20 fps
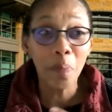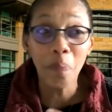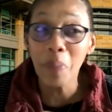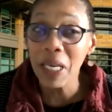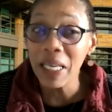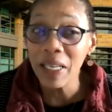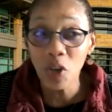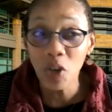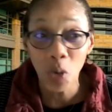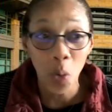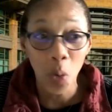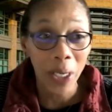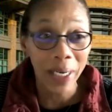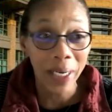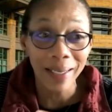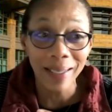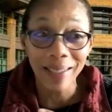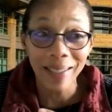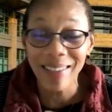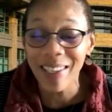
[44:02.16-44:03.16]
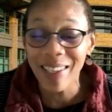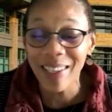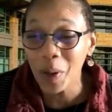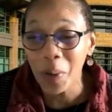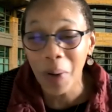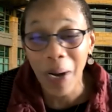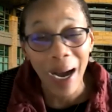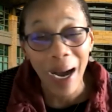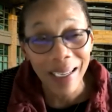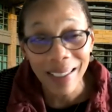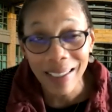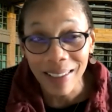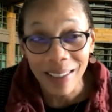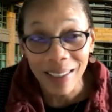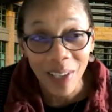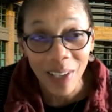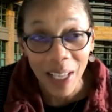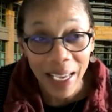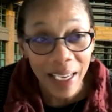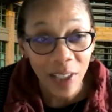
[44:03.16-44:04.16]
mid-20s, kind of
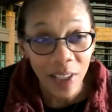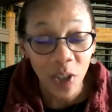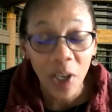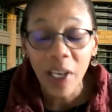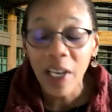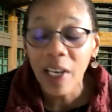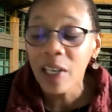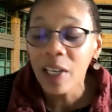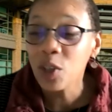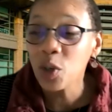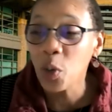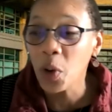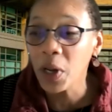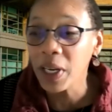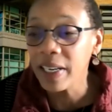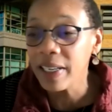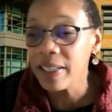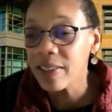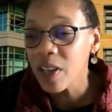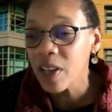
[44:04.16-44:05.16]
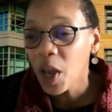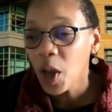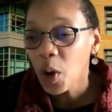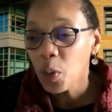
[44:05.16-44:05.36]
late 20s,